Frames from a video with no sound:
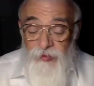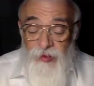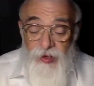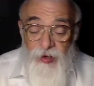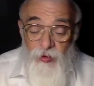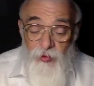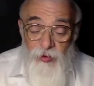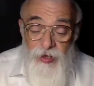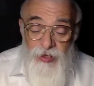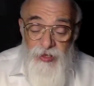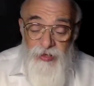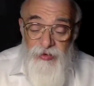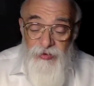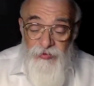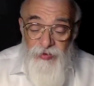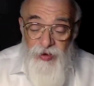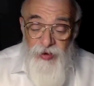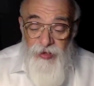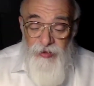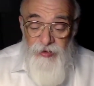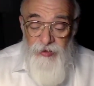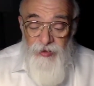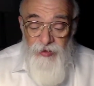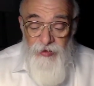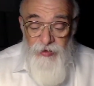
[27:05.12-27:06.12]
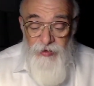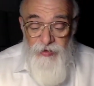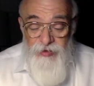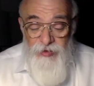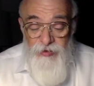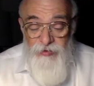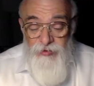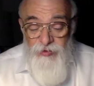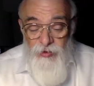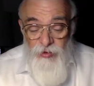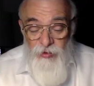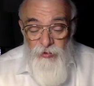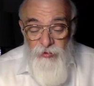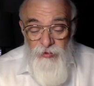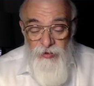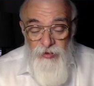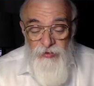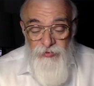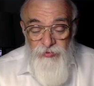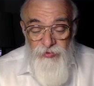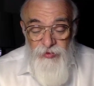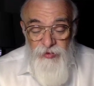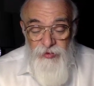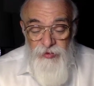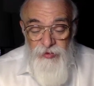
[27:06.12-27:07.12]
and what it's affecting, it's it's a whole
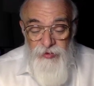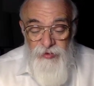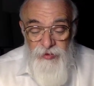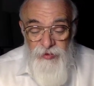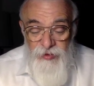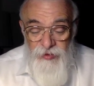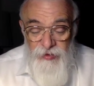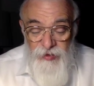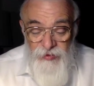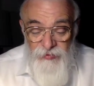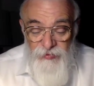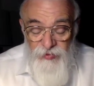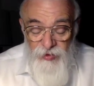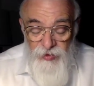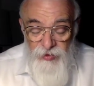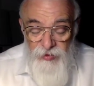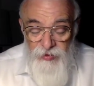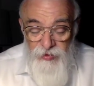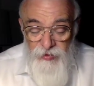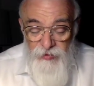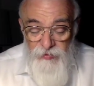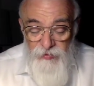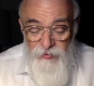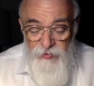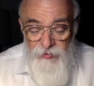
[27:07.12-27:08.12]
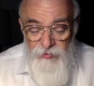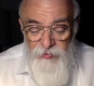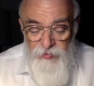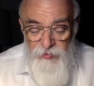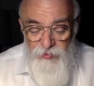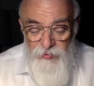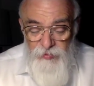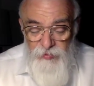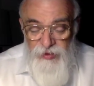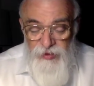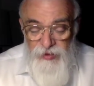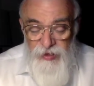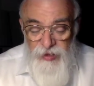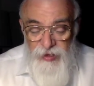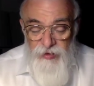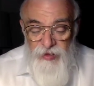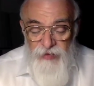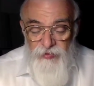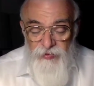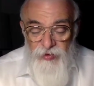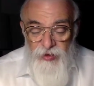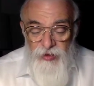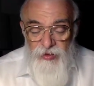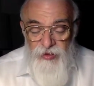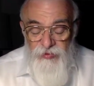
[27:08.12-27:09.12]
different uh, avoid. But that's not the
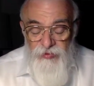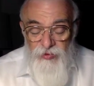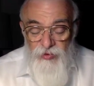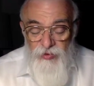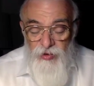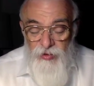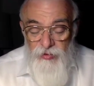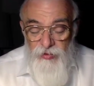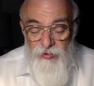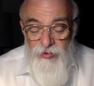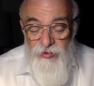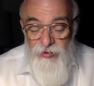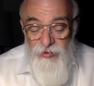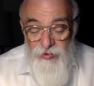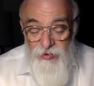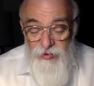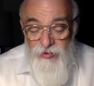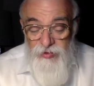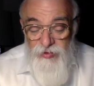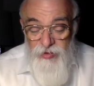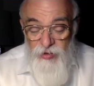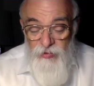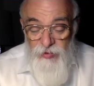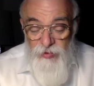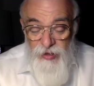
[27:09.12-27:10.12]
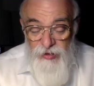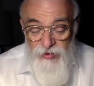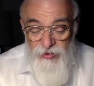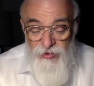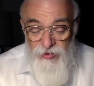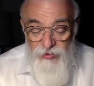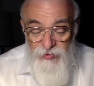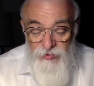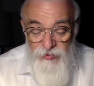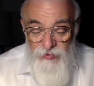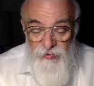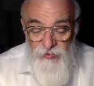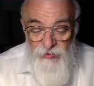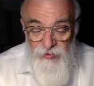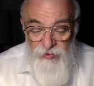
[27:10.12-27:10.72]
avoid of goals so much.